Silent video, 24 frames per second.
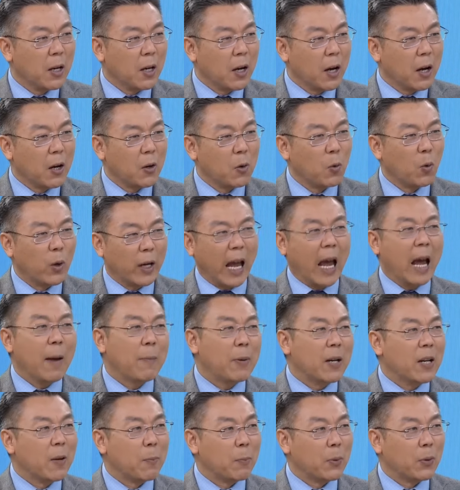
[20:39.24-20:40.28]
and what
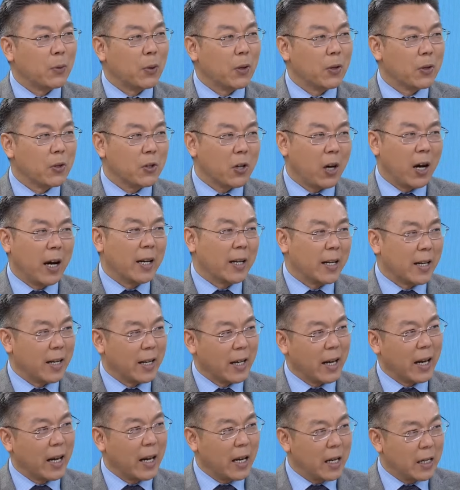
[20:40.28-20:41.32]
happened between
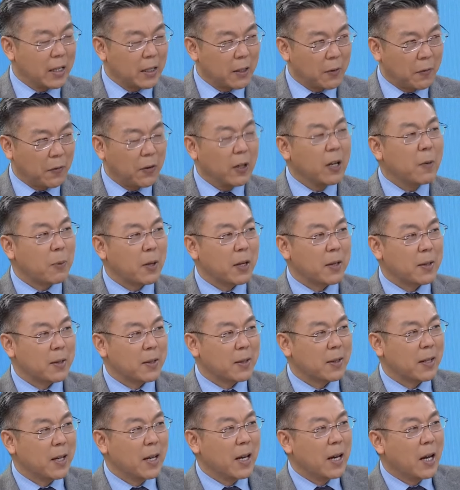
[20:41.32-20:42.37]
China and the
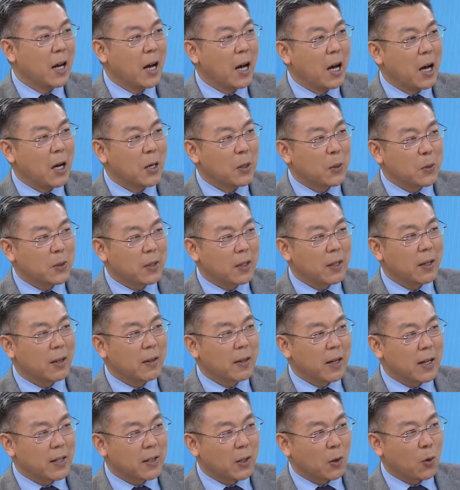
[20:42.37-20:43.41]
Philippines, you see
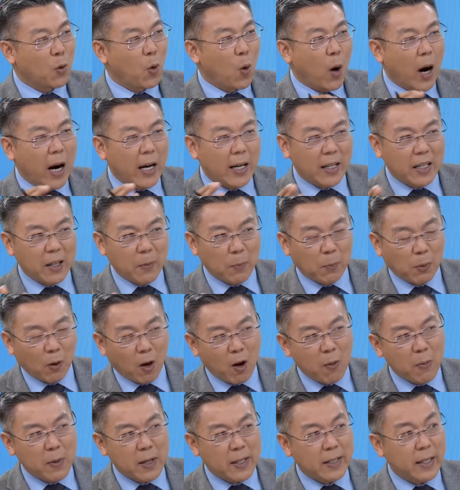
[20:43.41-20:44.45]
there's a quiet
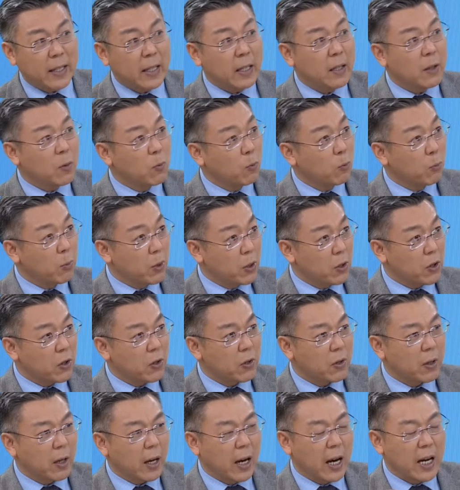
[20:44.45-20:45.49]
diplomacy
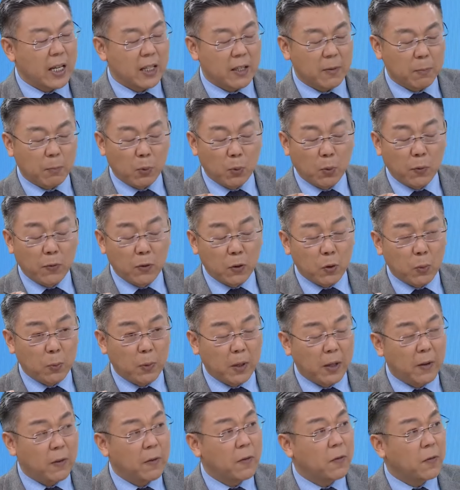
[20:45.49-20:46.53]
which has proven to
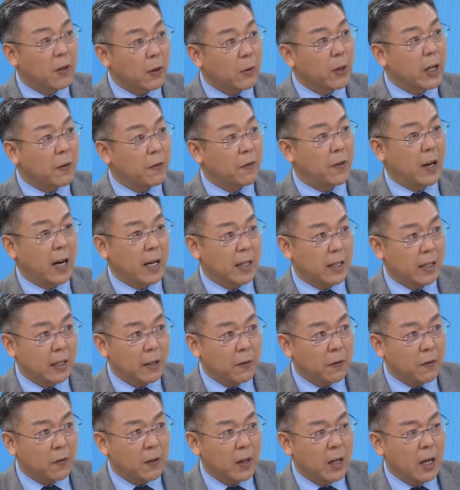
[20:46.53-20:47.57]
be very
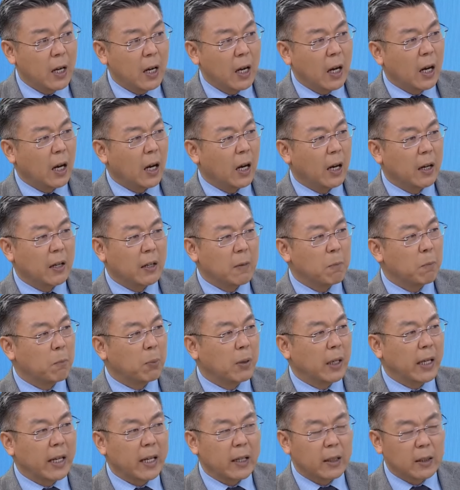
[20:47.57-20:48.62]
effective in
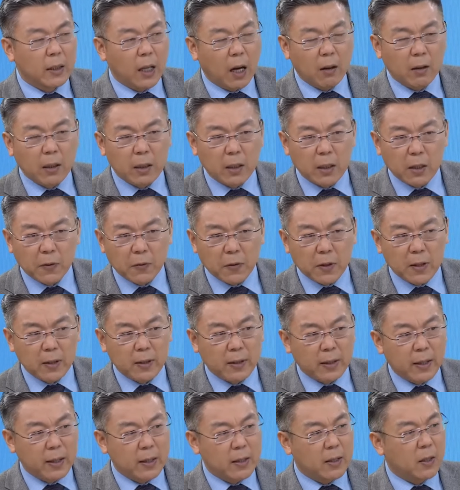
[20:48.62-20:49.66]
playing down the
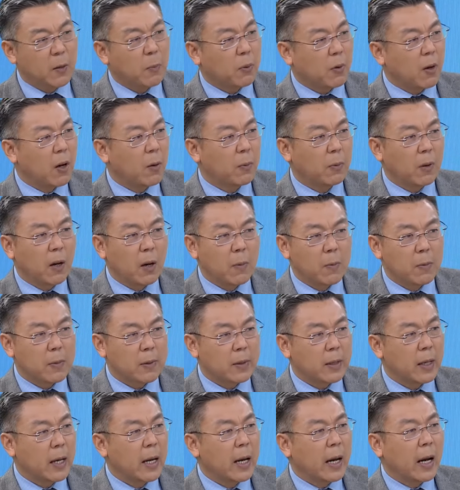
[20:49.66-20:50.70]
differences, the
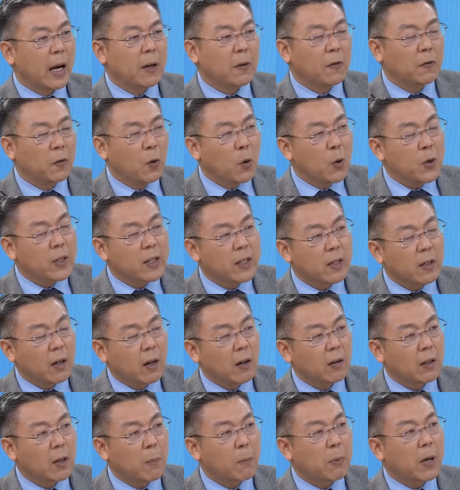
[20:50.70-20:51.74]
problems, and focusing
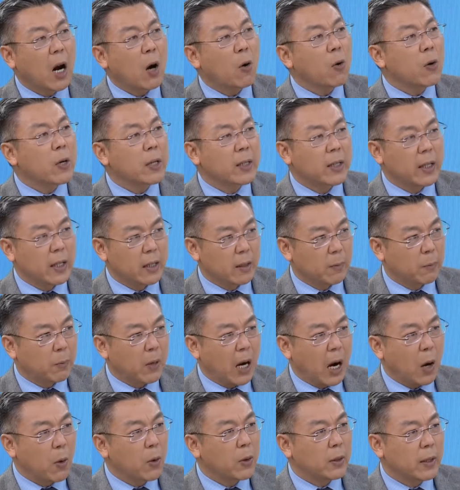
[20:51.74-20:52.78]
on the
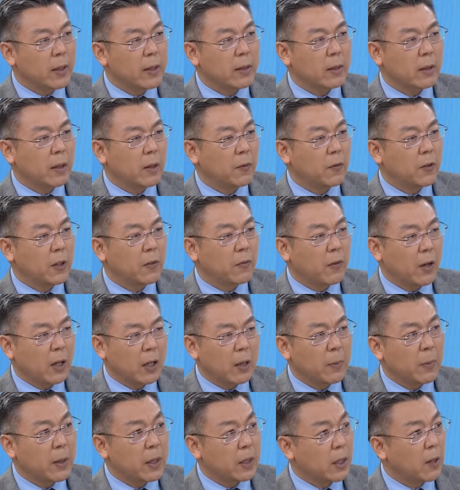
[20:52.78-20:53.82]
priorities of
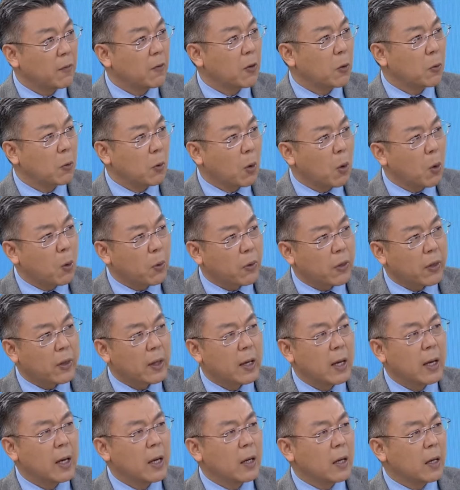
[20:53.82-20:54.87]
development, of growth,
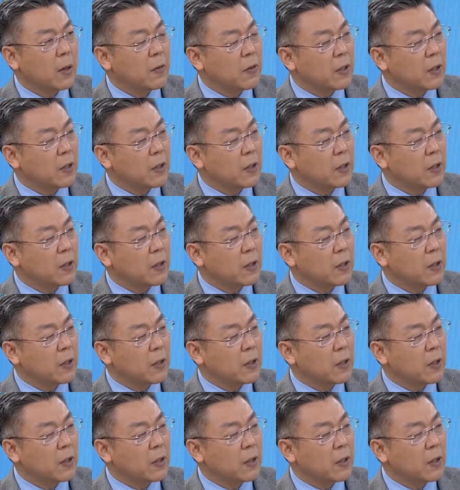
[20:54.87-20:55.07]
of